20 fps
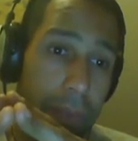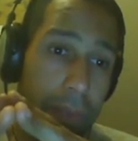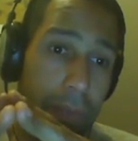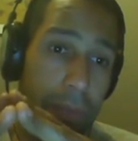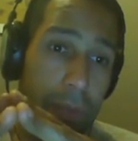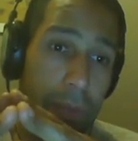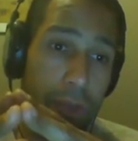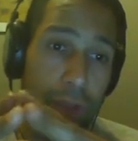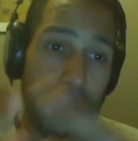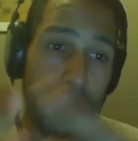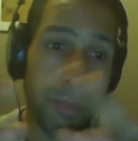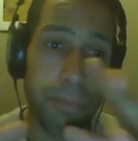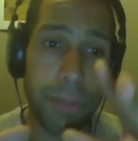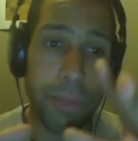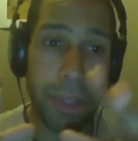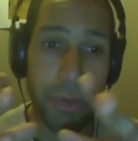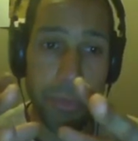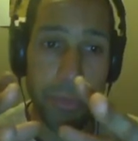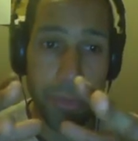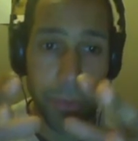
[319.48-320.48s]

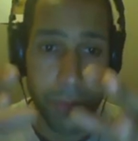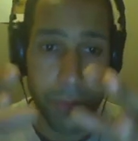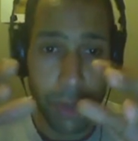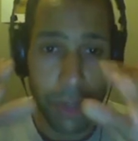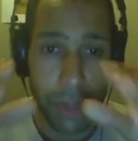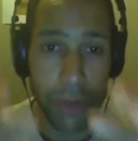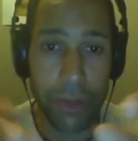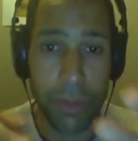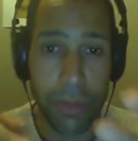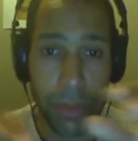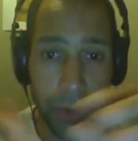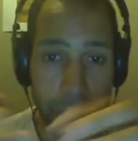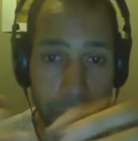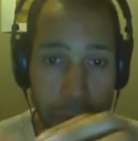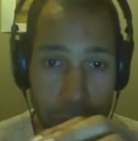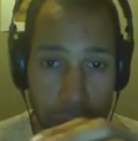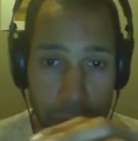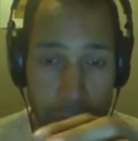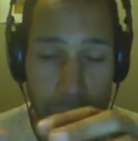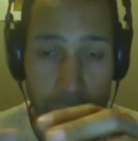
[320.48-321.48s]
jumping from one
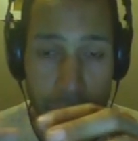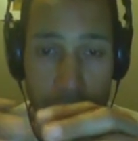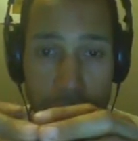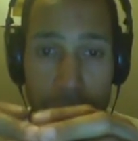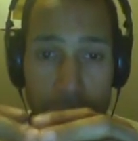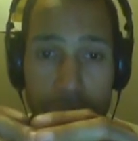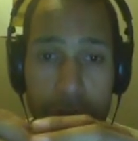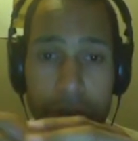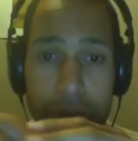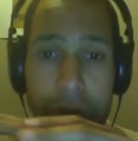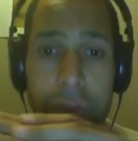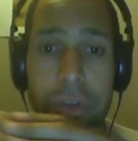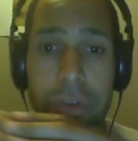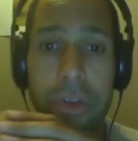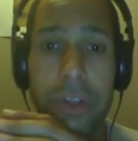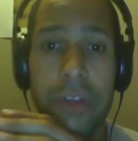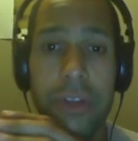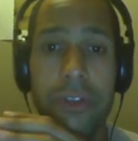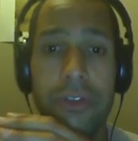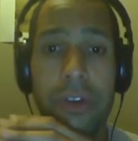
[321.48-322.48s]
topology to another
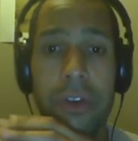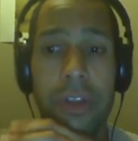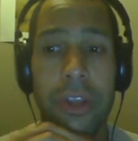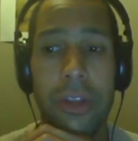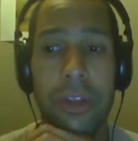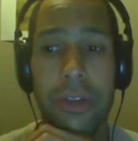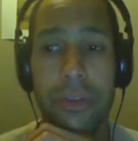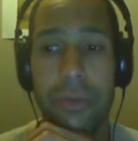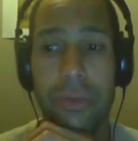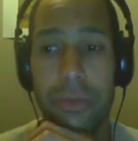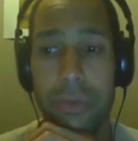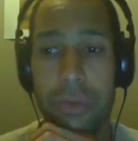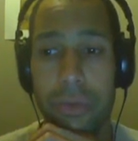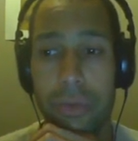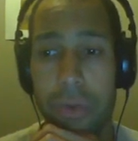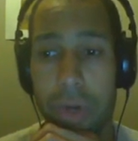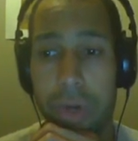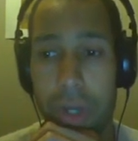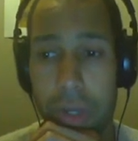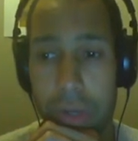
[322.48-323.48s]
and trying
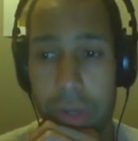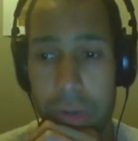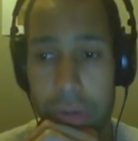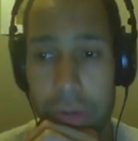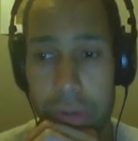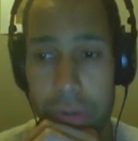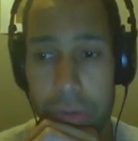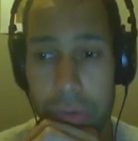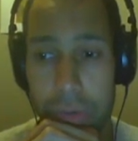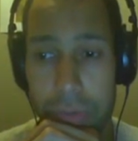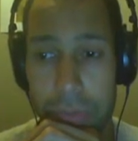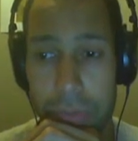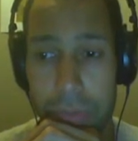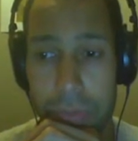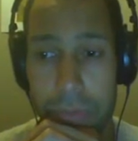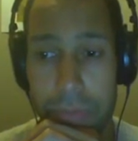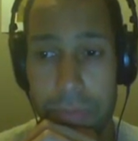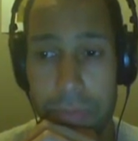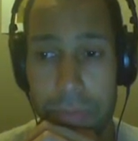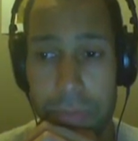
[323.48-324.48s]
to
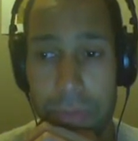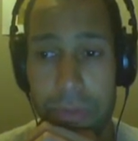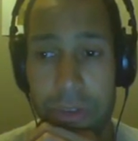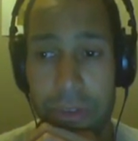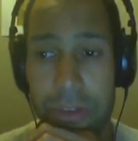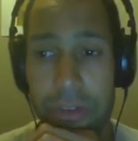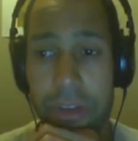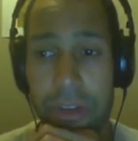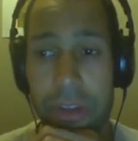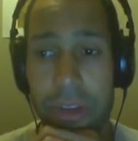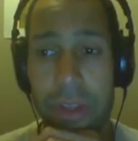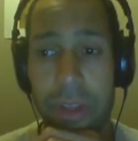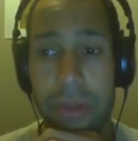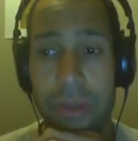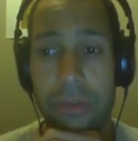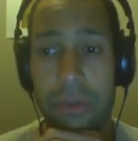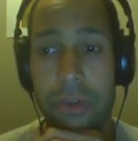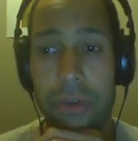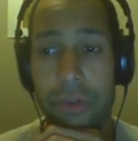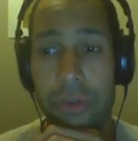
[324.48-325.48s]
see
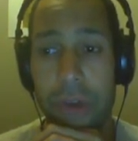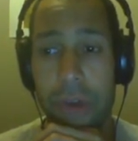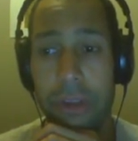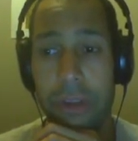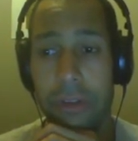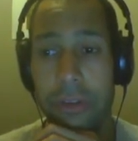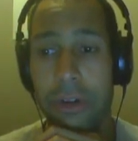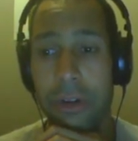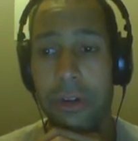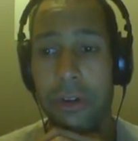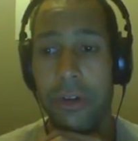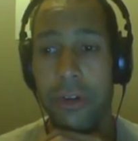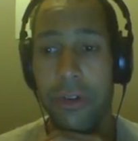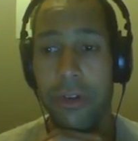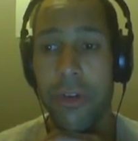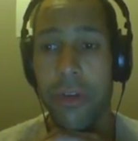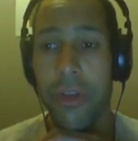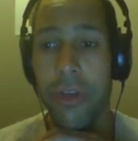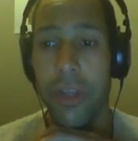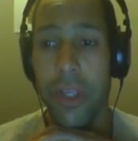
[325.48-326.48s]
if the
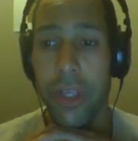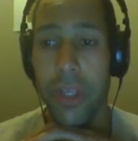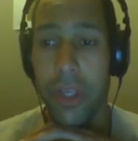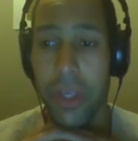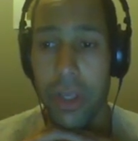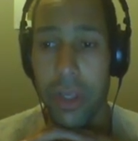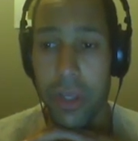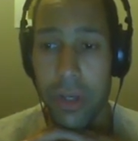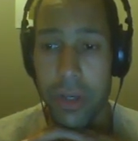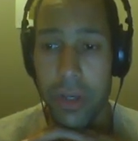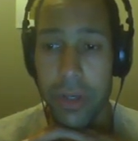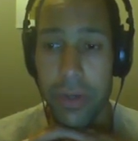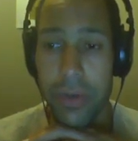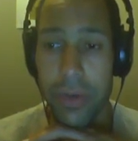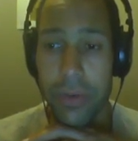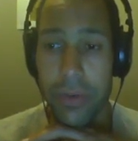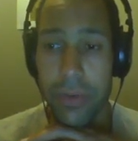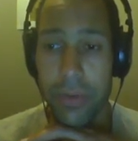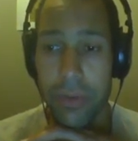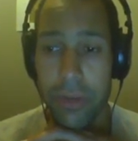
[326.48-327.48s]
criterion
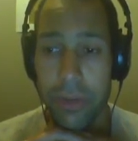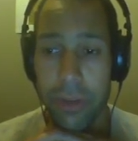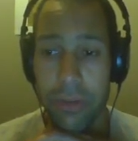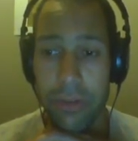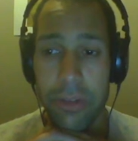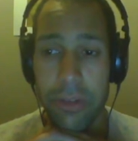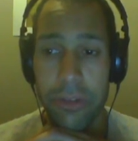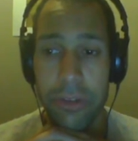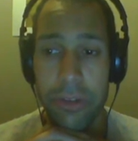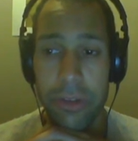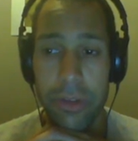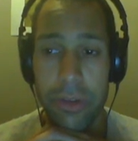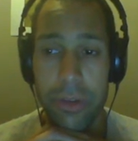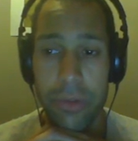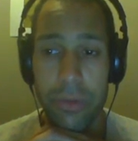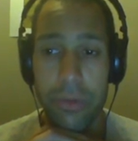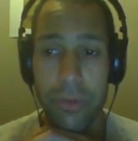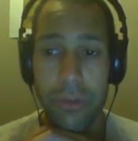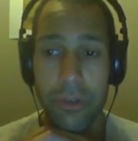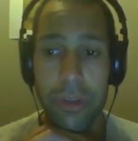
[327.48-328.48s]
that is in
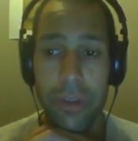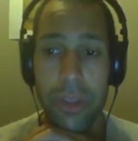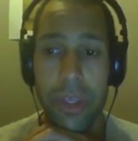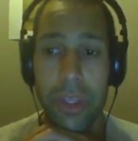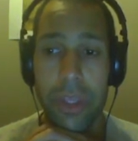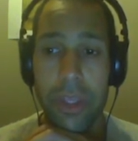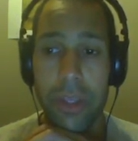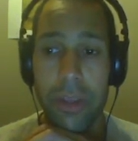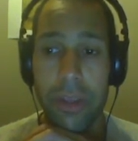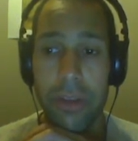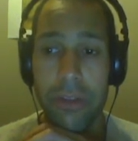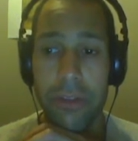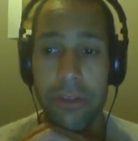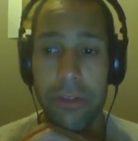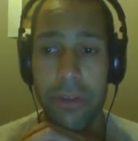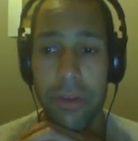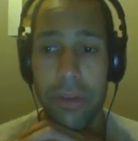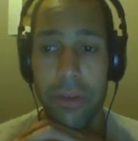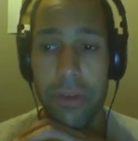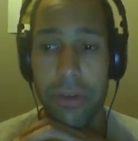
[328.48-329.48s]
use
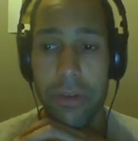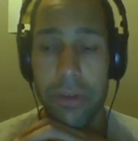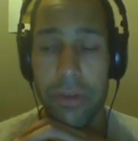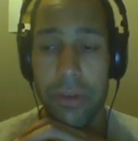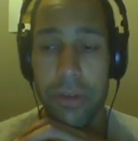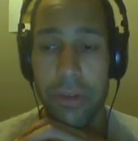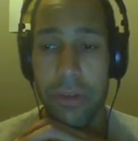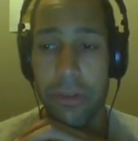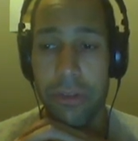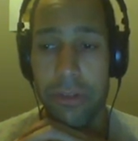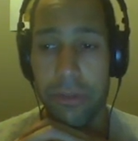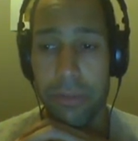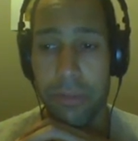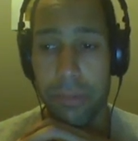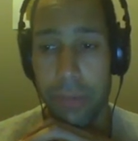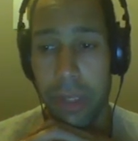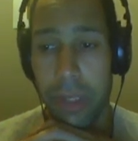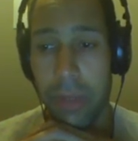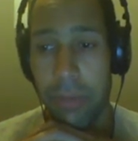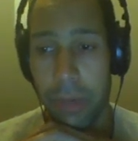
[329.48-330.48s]
is
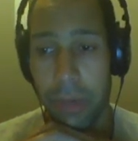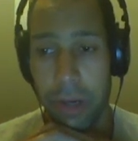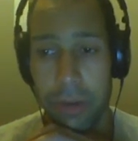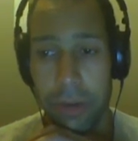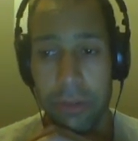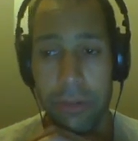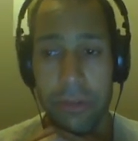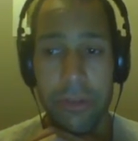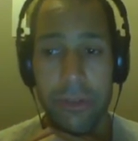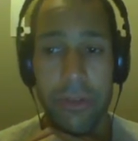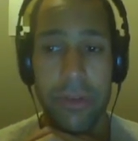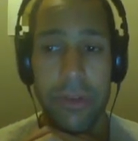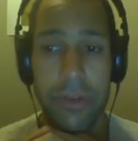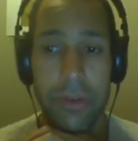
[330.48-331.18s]
minimized